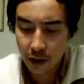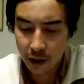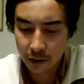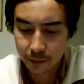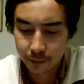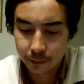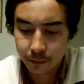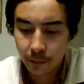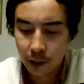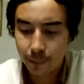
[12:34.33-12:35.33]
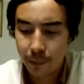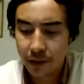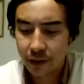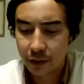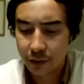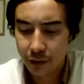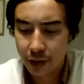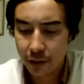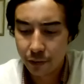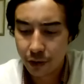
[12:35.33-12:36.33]
And basically, they're
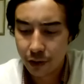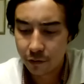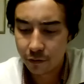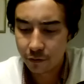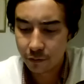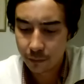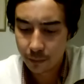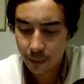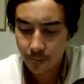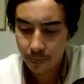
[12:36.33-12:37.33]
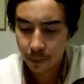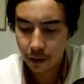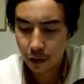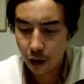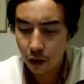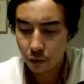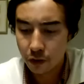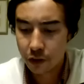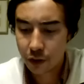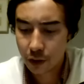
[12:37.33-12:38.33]
getting rid of the law,
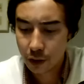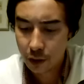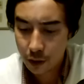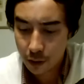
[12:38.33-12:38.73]
which